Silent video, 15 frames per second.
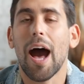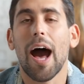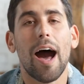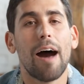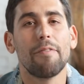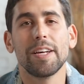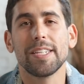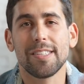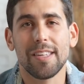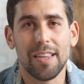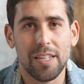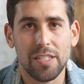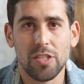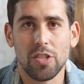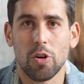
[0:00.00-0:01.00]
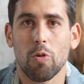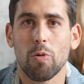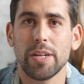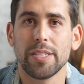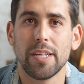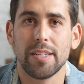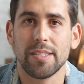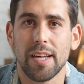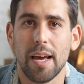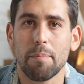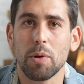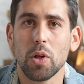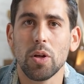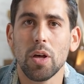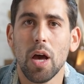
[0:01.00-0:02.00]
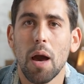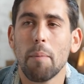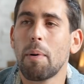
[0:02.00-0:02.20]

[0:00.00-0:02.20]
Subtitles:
Obviously, this is a crazy example,